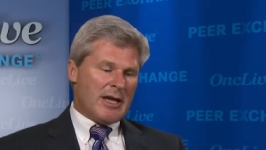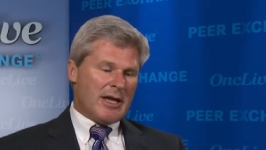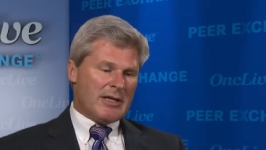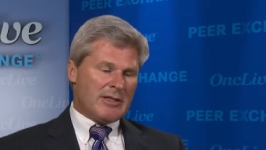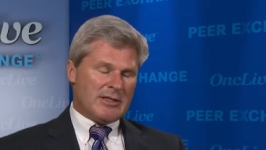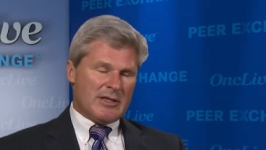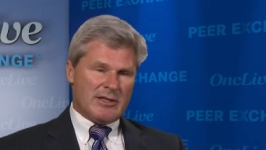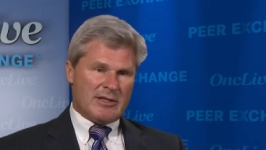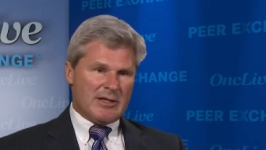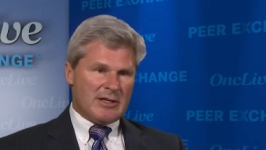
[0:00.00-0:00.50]

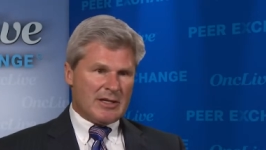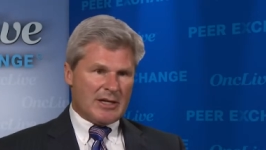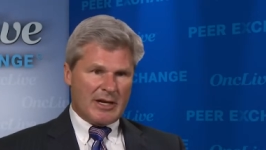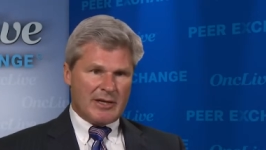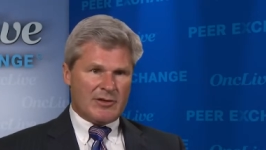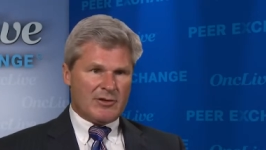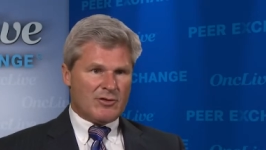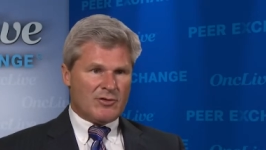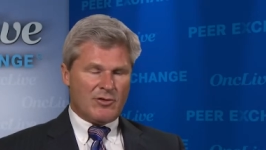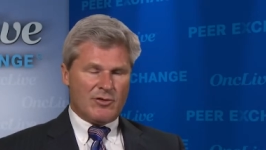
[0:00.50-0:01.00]
AZD
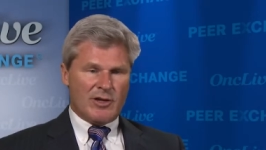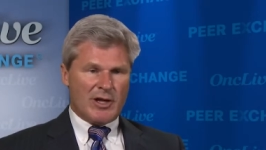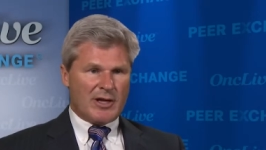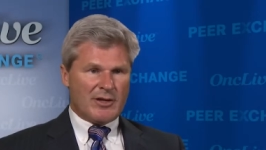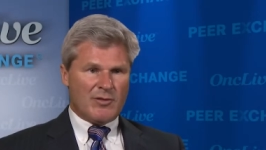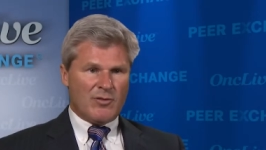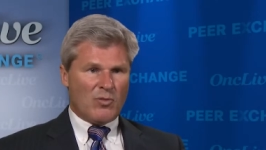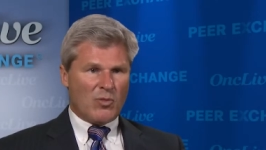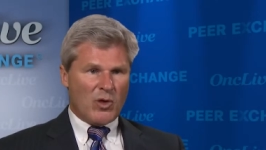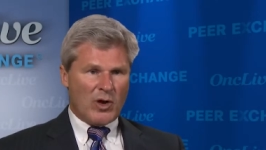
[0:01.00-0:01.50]

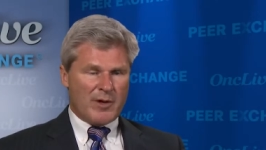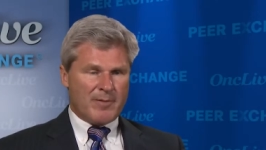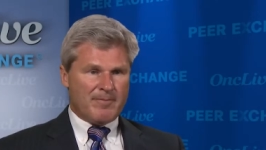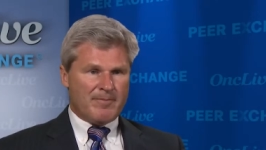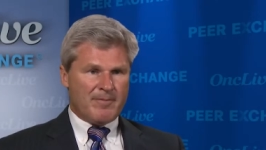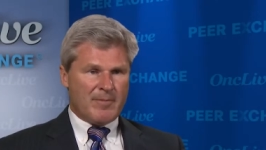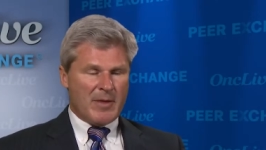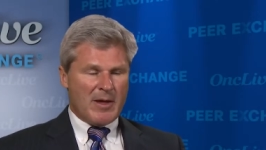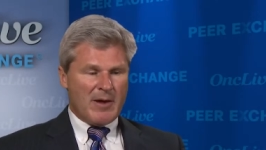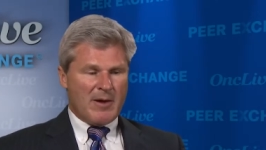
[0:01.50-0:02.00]

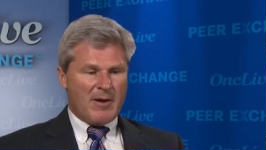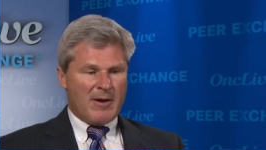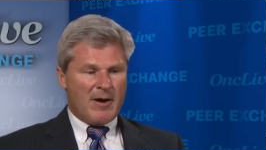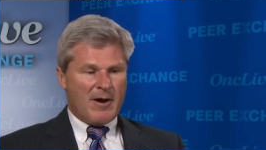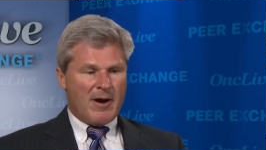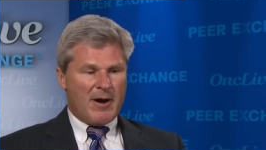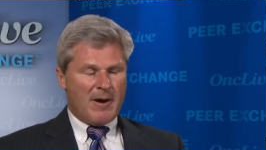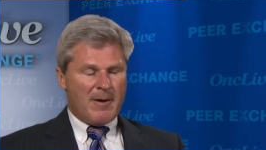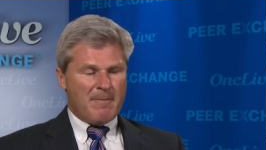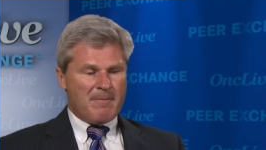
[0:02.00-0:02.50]
9291,
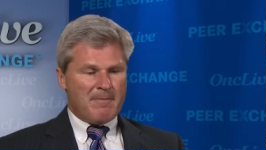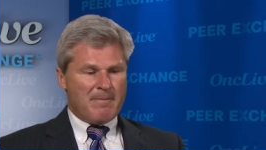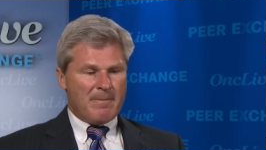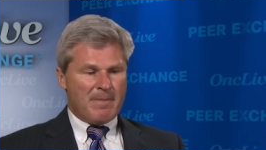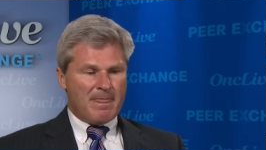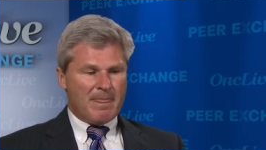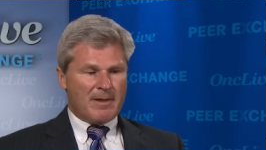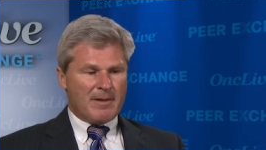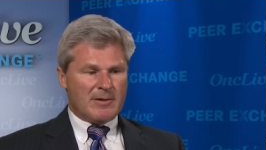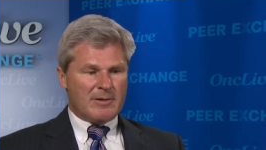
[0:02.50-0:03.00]
um,
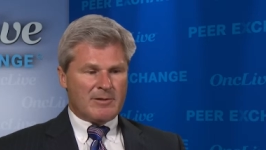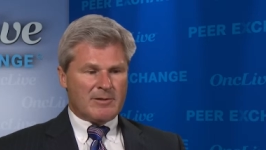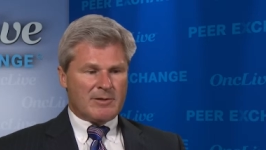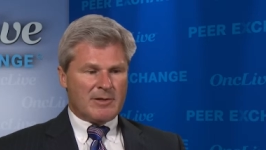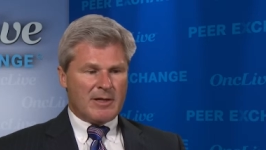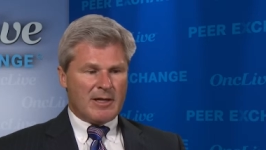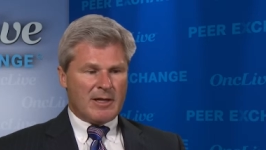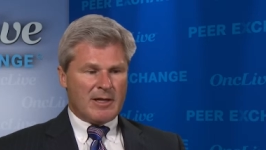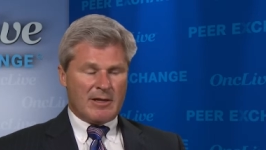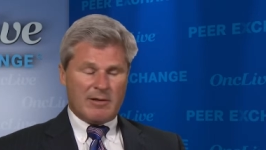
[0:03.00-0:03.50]

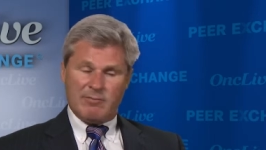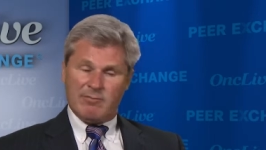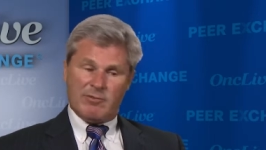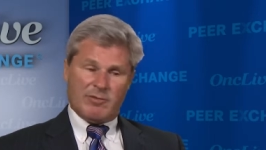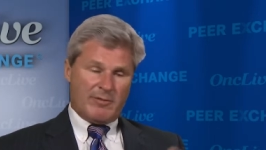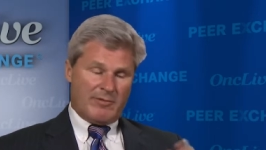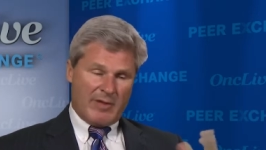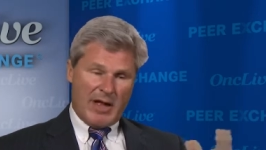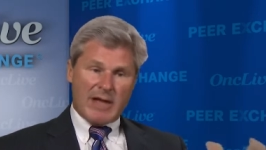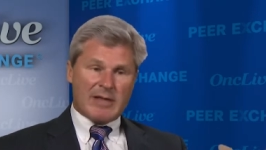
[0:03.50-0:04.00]
eh,
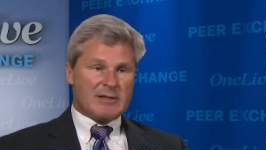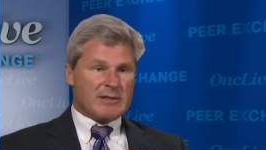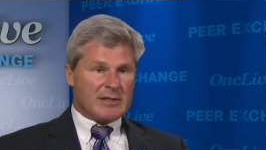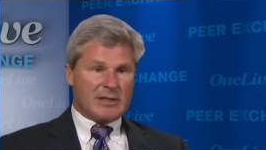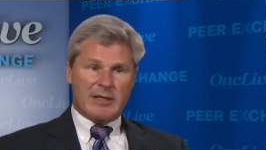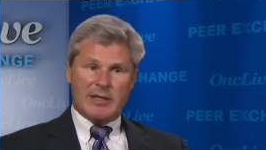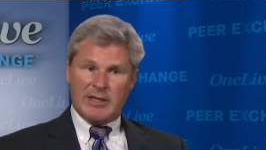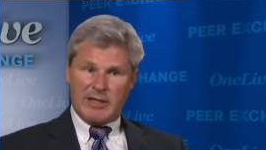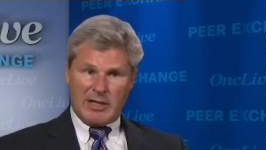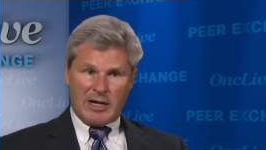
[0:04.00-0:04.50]
not
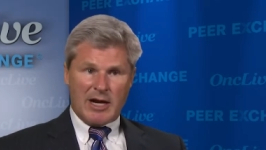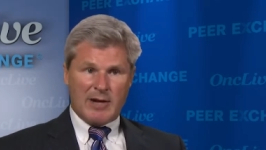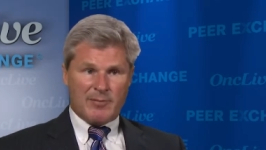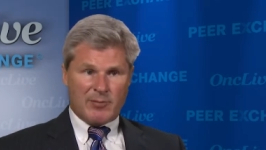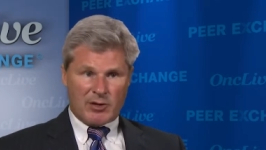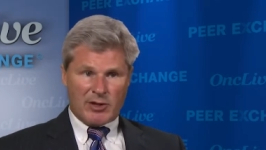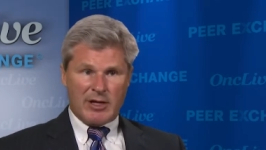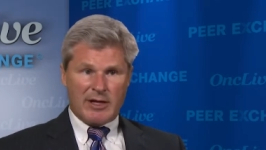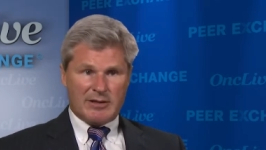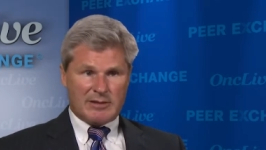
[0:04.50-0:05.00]
seen any
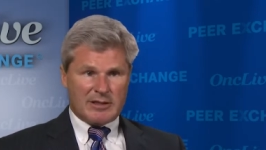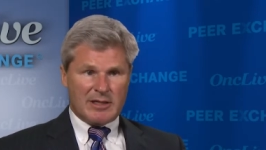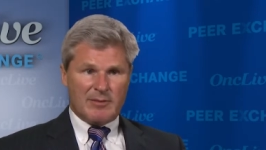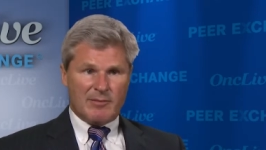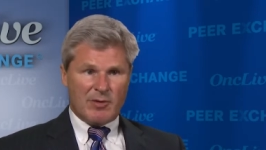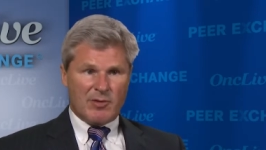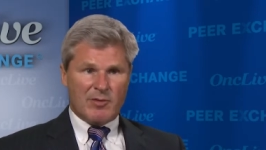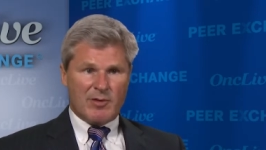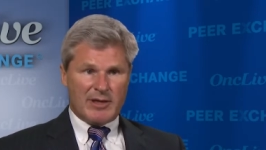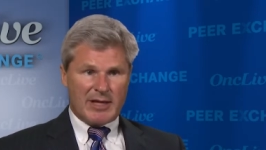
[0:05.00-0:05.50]

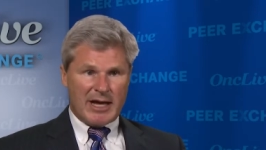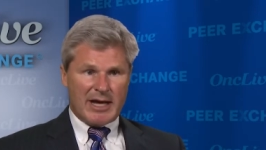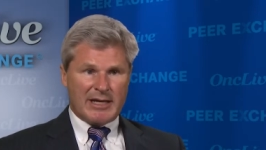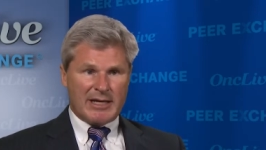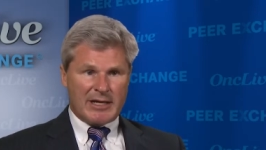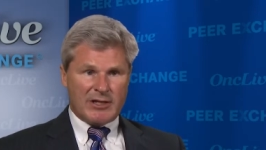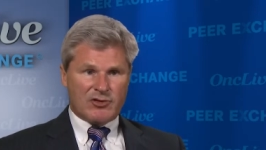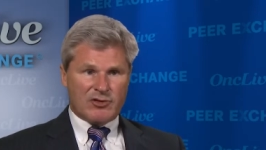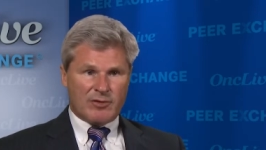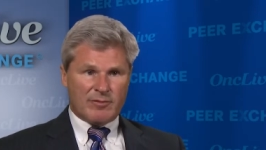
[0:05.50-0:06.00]
hyperglycemia with that
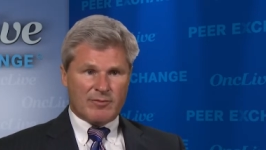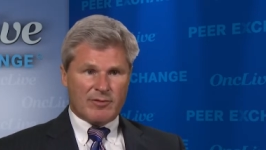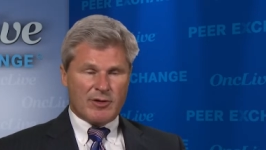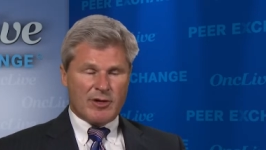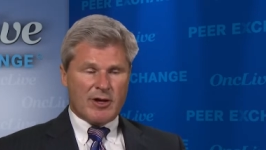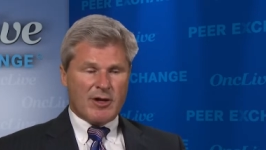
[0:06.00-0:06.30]
agent.